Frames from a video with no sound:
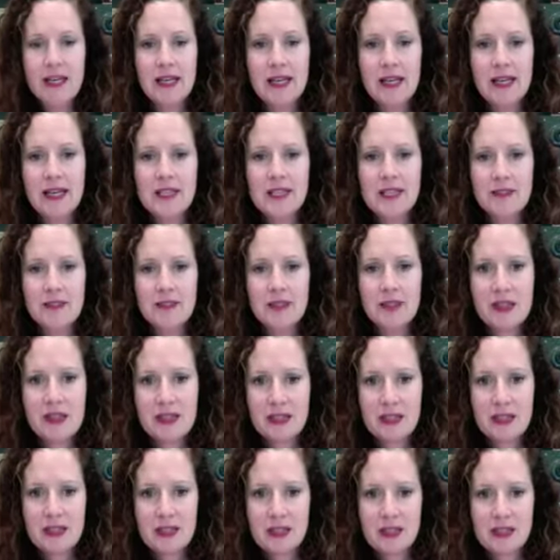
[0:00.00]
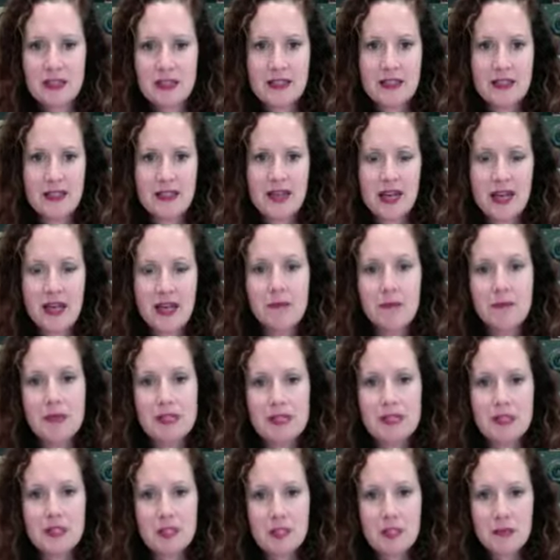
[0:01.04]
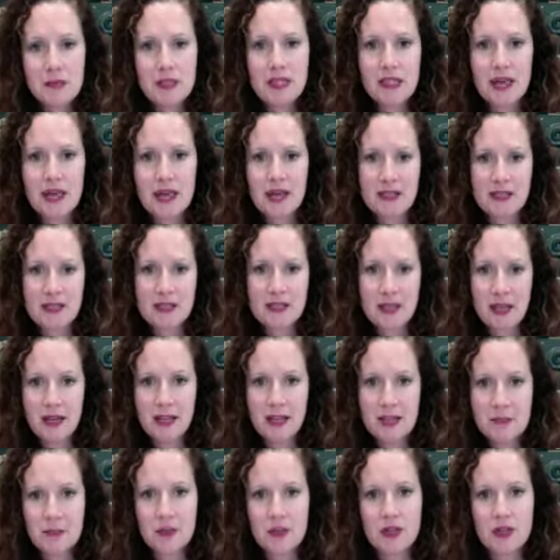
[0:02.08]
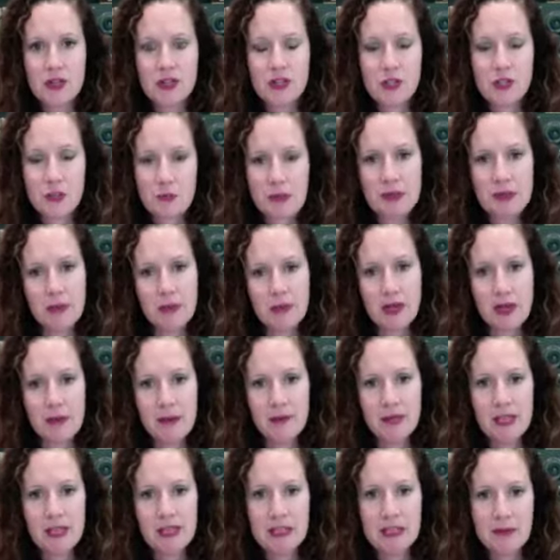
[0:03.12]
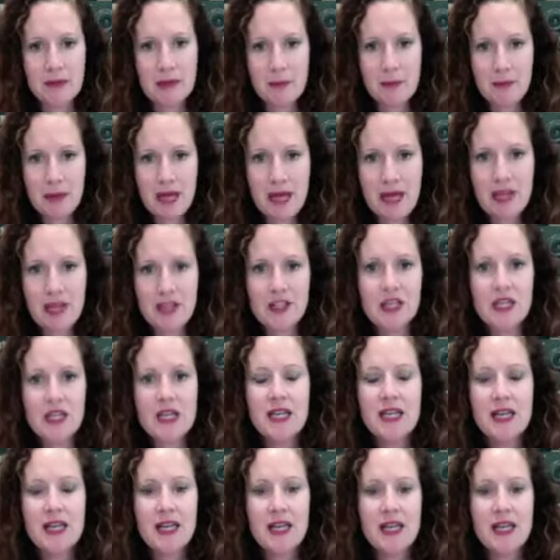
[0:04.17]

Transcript: and different things that can position me as the expert to new people coming into my page